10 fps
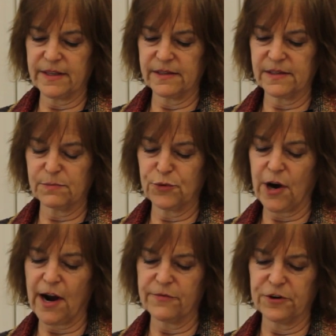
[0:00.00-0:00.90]
this
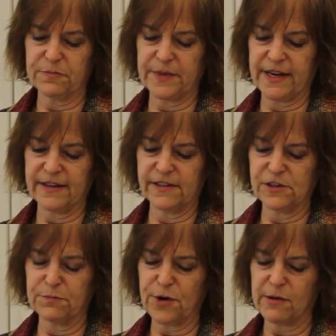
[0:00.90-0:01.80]
proverb
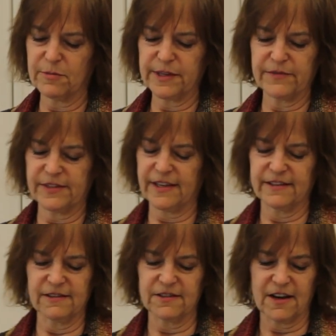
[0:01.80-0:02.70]
means. You probably have
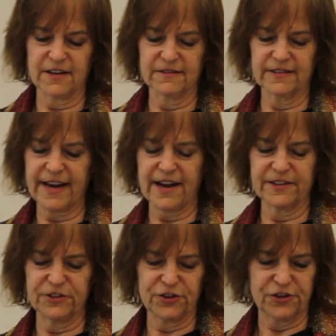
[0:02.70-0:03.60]
seen this on
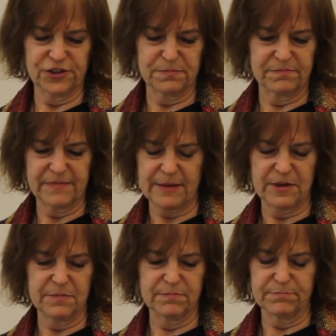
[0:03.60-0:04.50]
calendars,
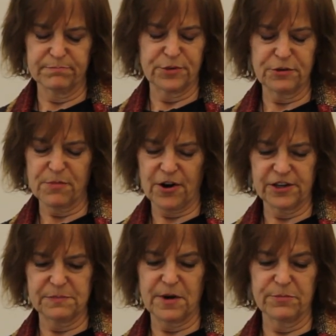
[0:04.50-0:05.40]
maybe
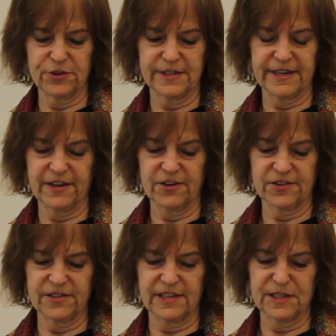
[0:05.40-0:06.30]
bookmarks, bumper
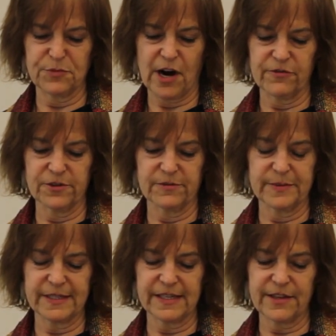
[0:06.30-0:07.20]
stickers. It's
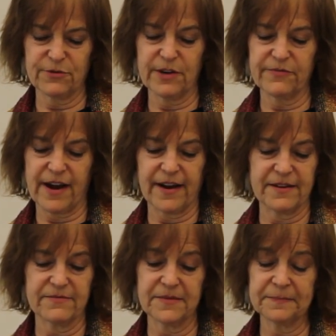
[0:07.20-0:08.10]
Proverbs
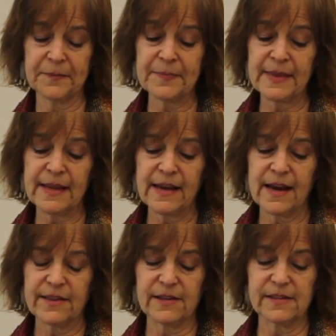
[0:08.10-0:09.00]
3:5
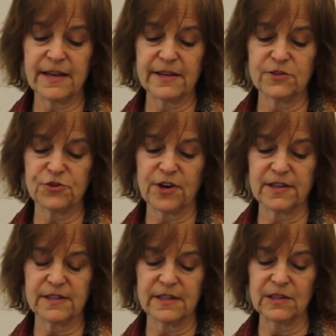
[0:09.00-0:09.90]
that says,
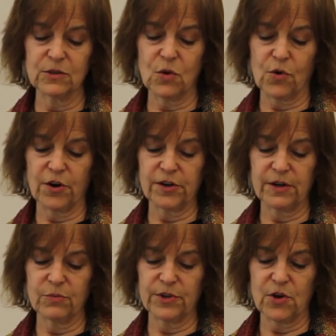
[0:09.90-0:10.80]
"Trust in the
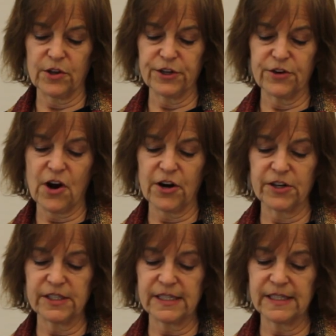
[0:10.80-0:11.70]
Lord with all your
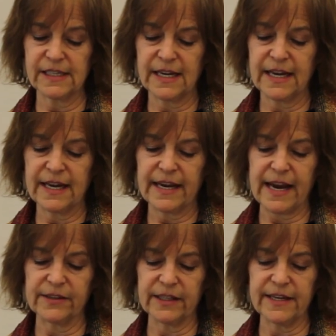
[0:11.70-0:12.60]
heart
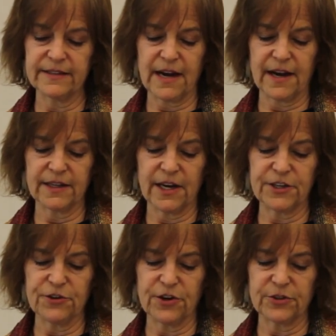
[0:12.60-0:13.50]
and lean not
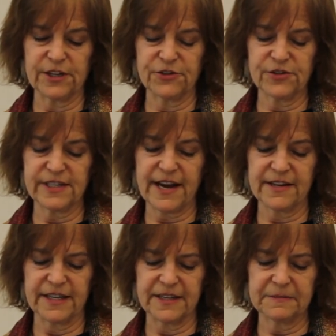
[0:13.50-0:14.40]
on your own
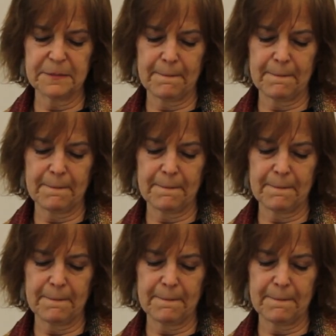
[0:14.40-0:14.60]
understanding."